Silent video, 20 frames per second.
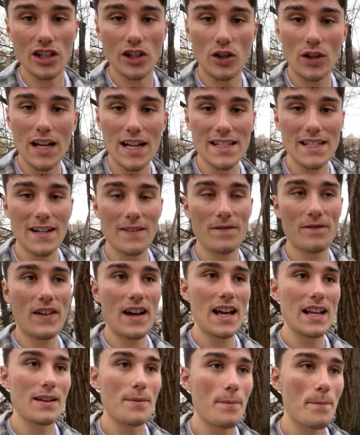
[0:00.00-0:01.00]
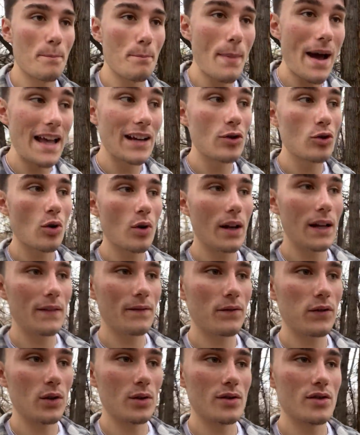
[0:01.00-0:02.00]
You guys can find micro
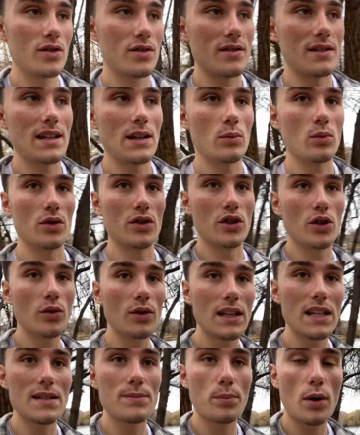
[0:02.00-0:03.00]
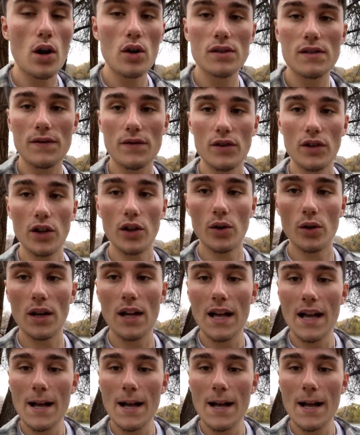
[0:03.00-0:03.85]
influencers that will do these posts for you.